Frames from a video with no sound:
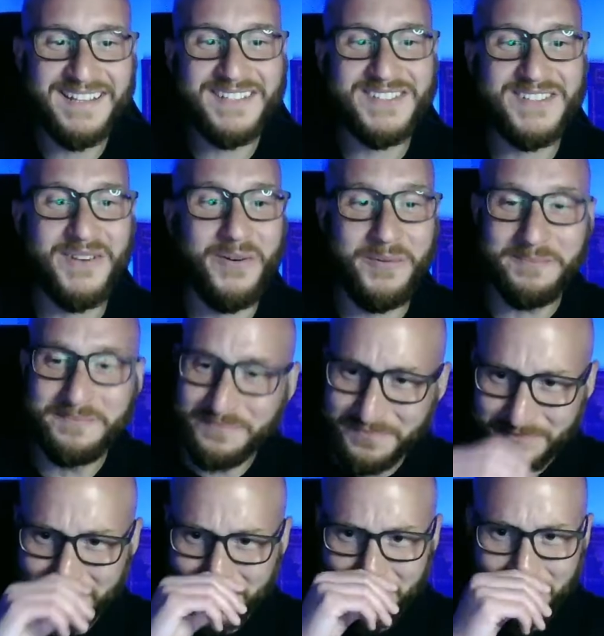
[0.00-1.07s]
So,
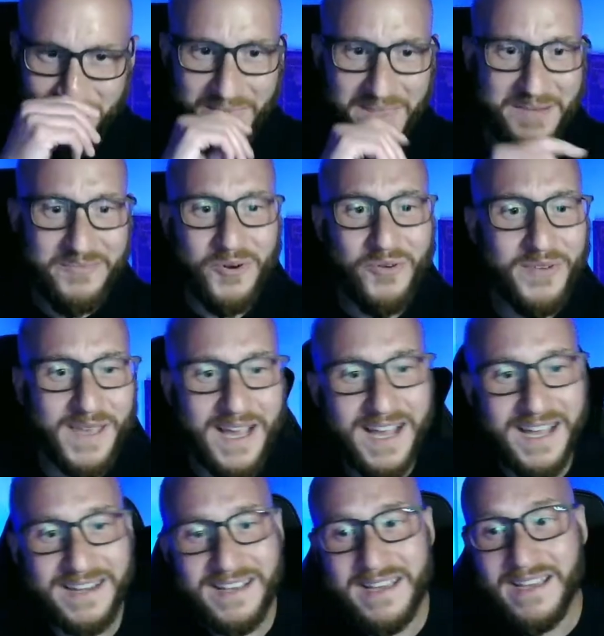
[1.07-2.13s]
moving
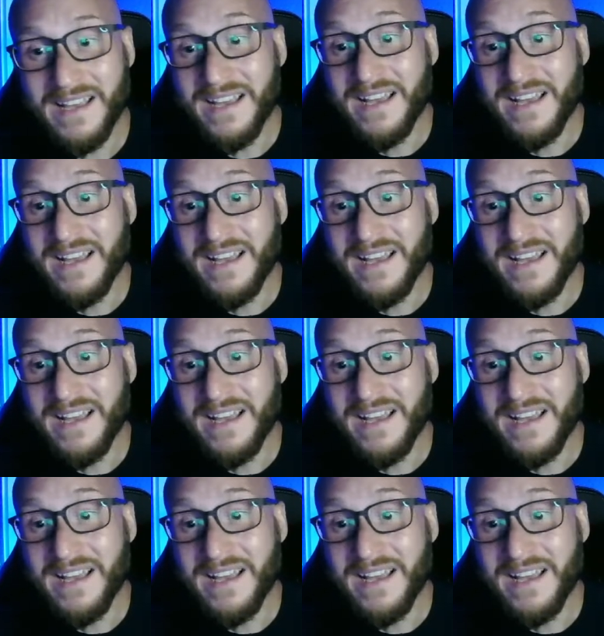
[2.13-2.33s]
on,